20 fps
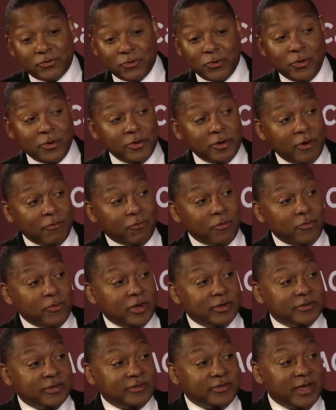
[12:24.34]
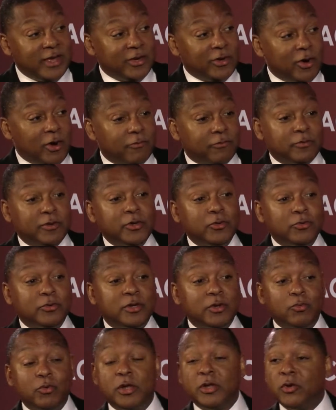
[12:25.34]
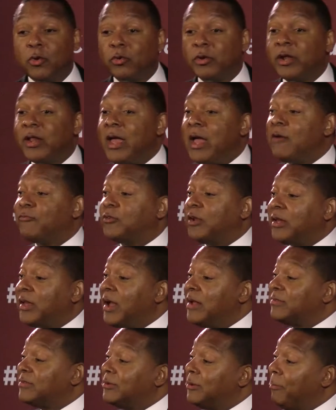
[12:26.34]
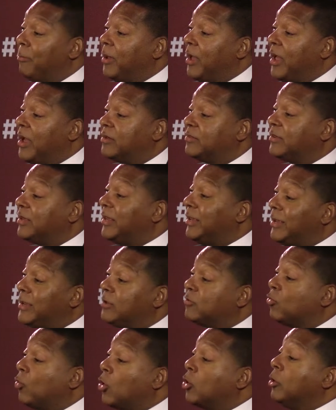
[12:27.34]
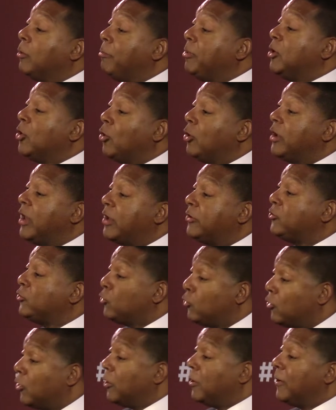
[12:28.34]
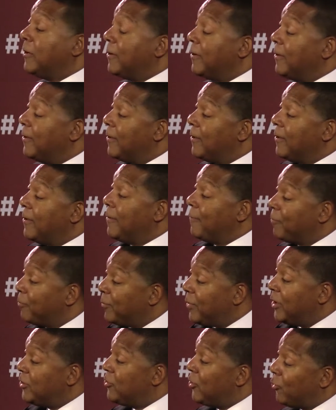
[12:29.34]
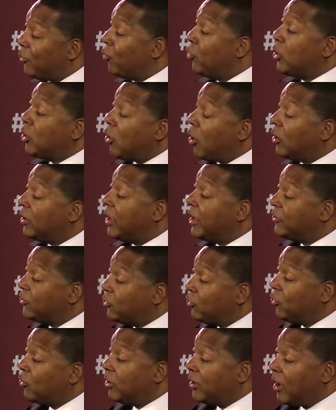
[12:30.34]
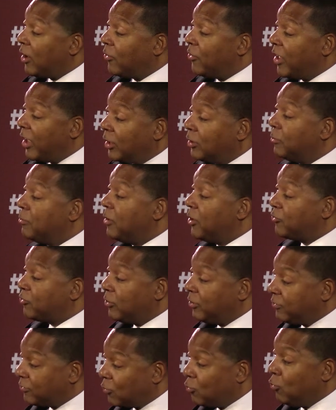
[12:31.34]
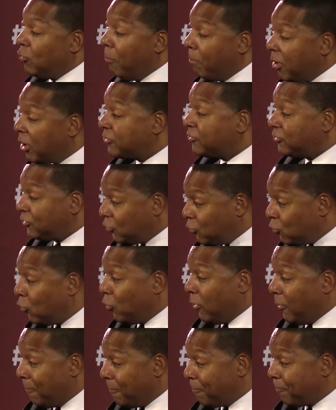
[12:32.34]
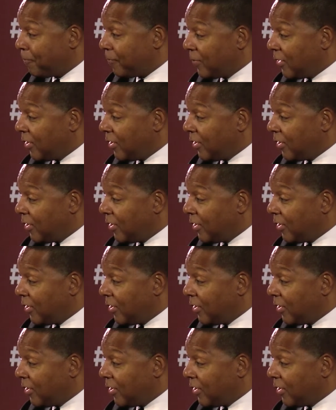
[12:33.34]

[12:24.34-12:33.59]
sure enough, we went to take off. Little did we know that half the cats in the band's kids were going to be on that tour. Man, you, we call that tour now the elementary school bus tour.